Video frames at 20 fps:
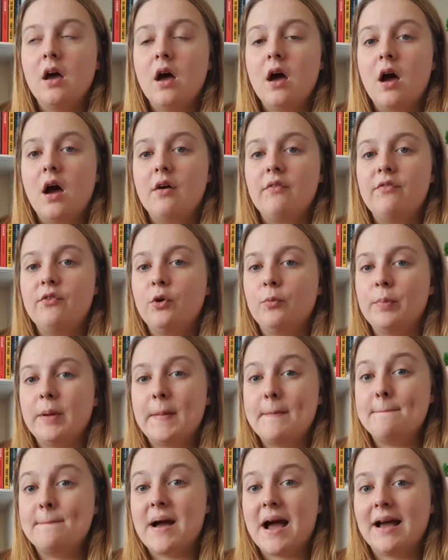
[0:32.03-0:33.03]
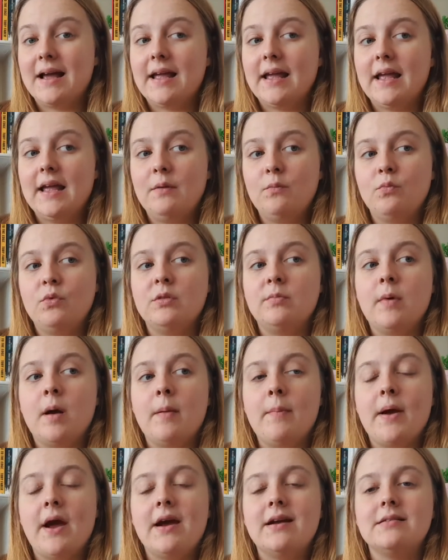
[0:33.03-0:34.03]
I've not been back in with my
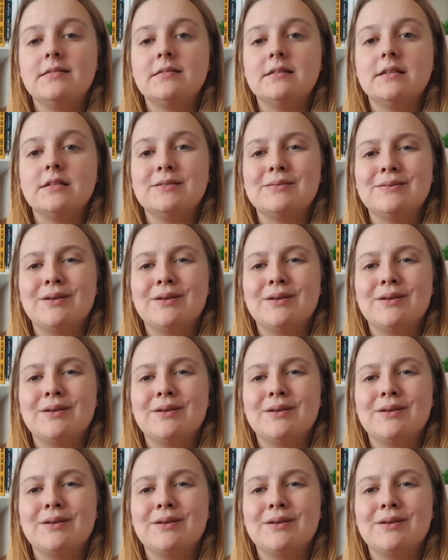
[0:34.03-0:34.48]
parents and